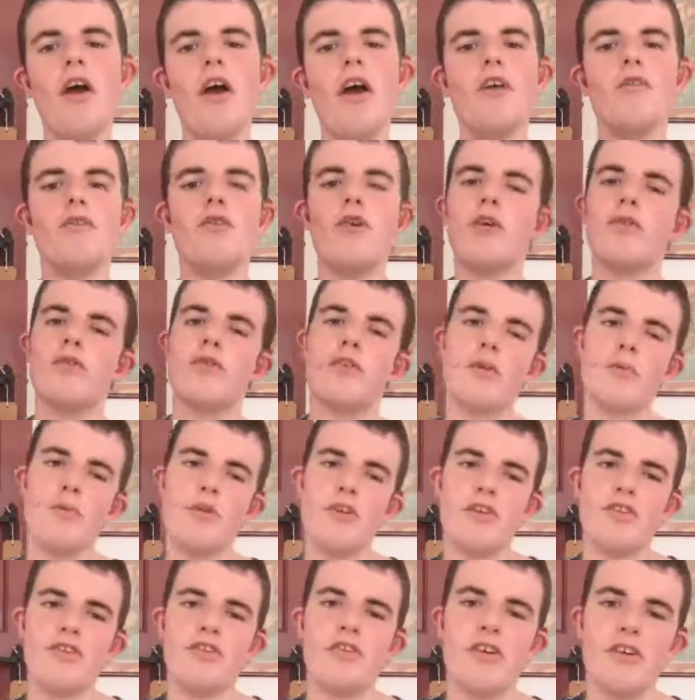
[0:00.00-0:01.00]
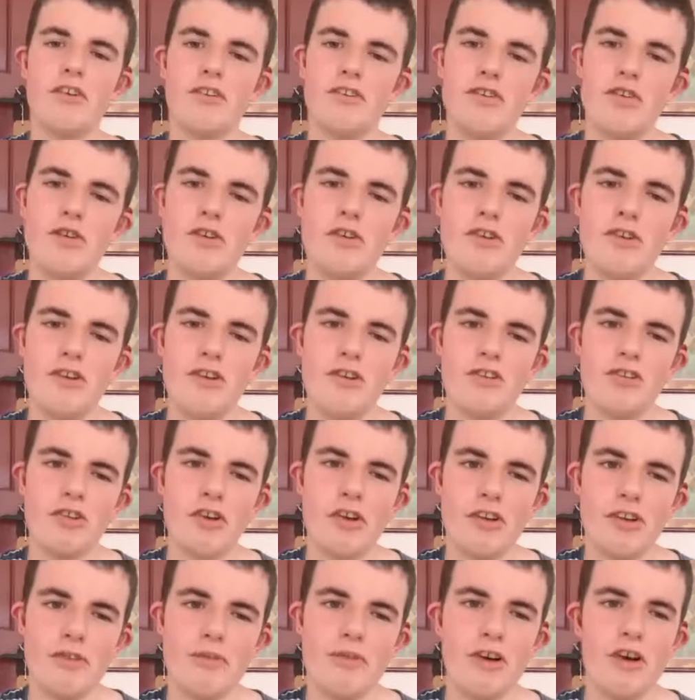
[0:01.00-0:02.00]
for offering me the chance to do a news show
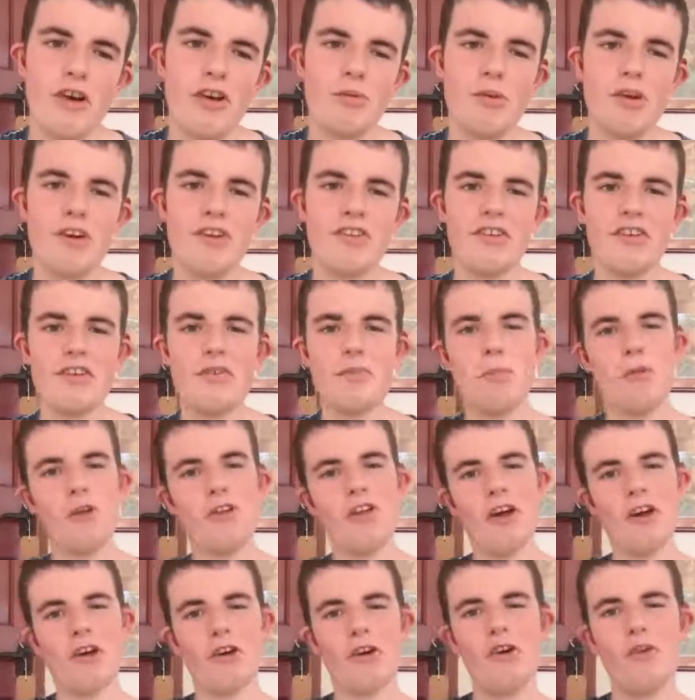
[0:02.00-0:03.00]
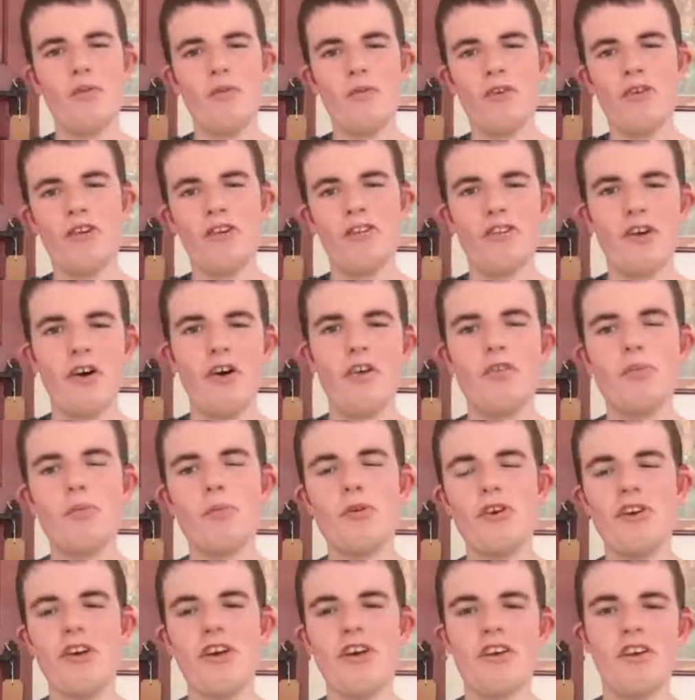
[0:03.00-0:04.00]
in the first place and giving me that confidence after
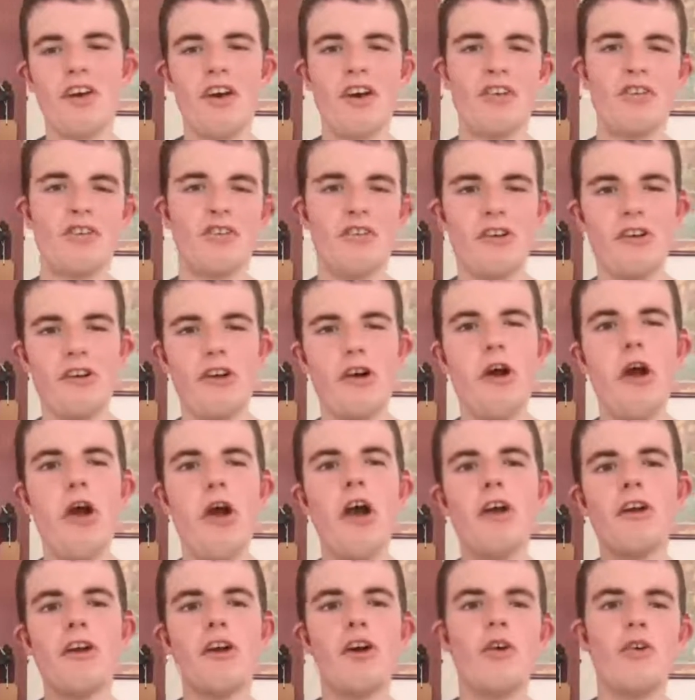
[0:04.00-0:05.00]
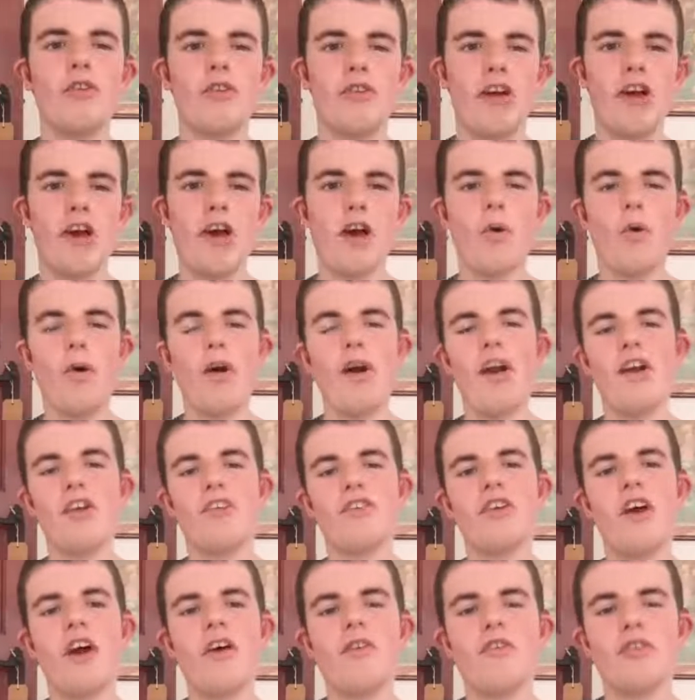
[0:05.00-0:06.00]
being a guest to, go on the
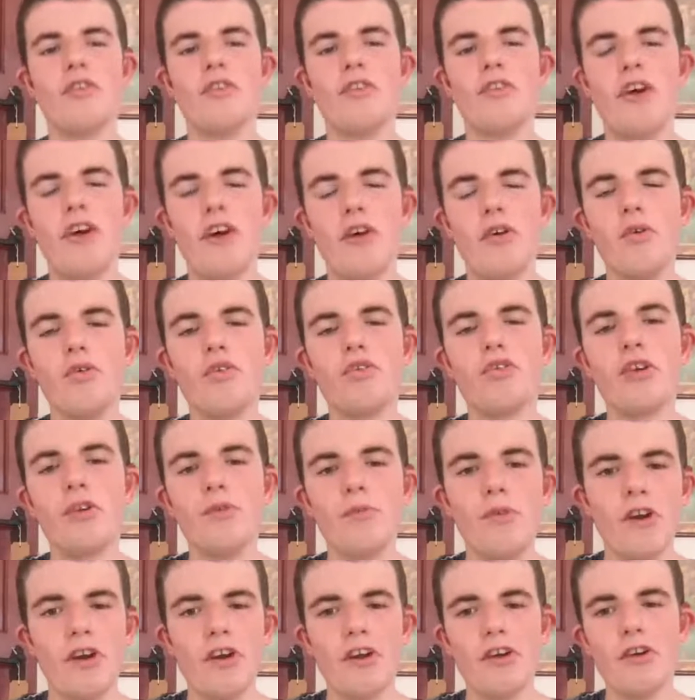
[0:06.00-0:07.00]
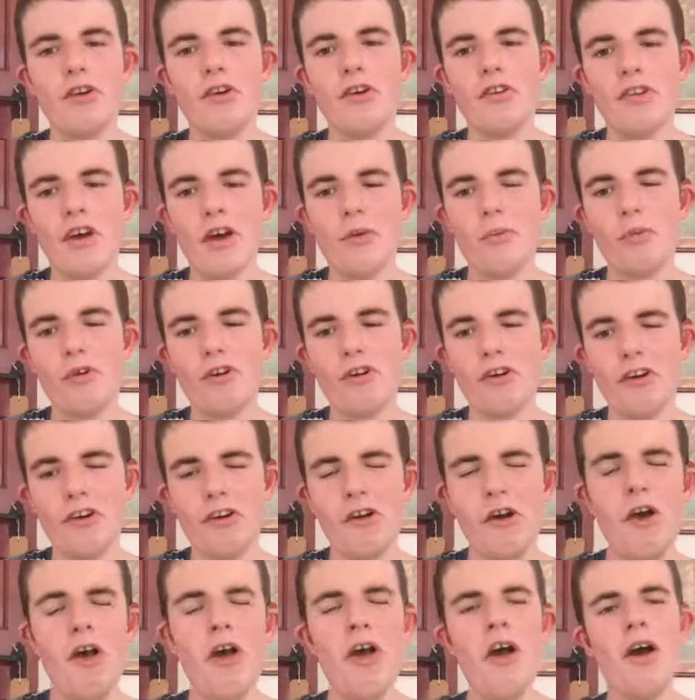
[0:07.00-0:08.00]
airways. And I have to thank also Rian, who's our
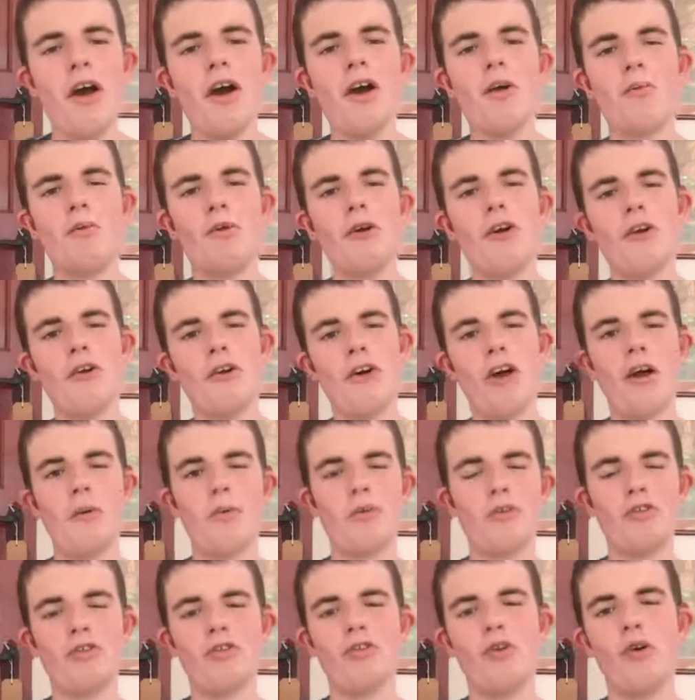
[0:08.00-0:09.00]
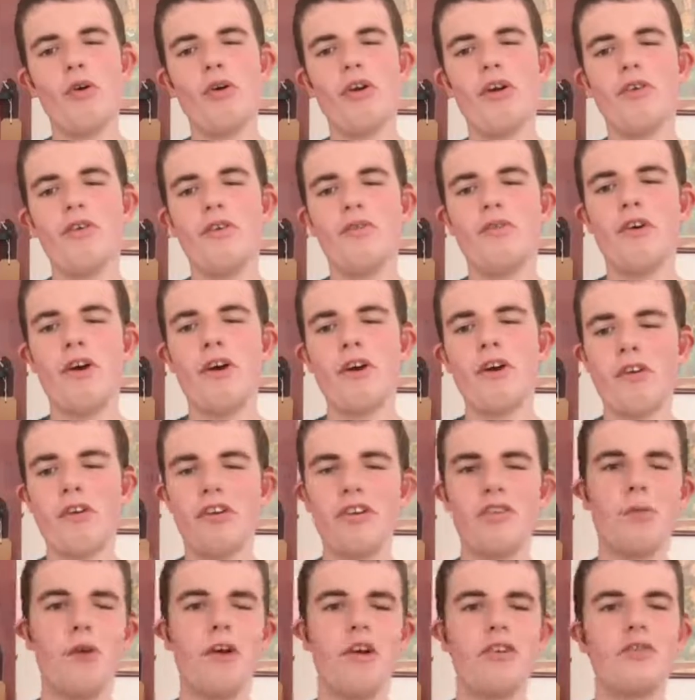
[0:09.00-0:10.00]
brilliant program controller, for finding a
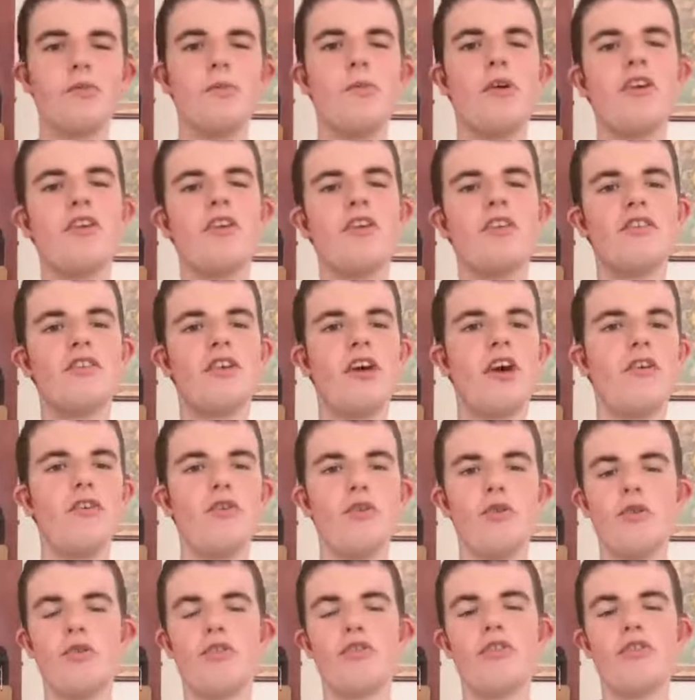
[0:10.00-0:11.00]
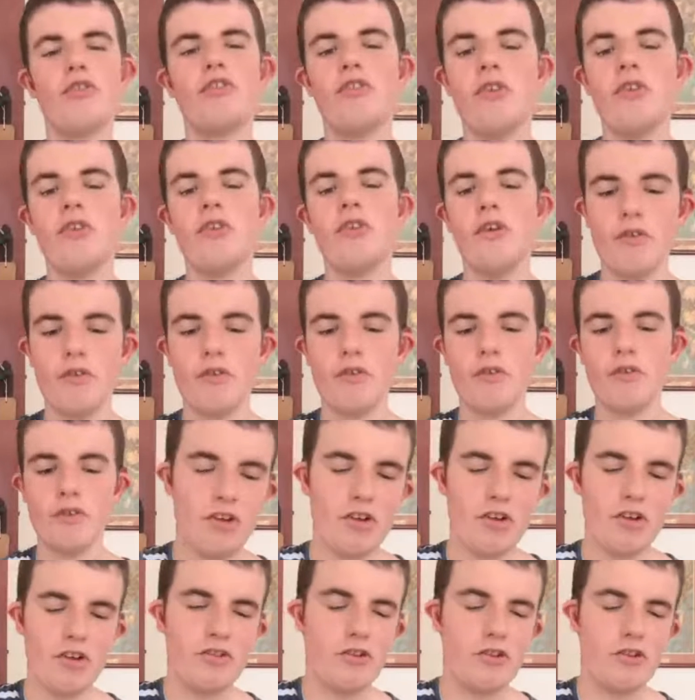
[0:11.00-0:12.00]
space for me in the schedules, because we've got plenty of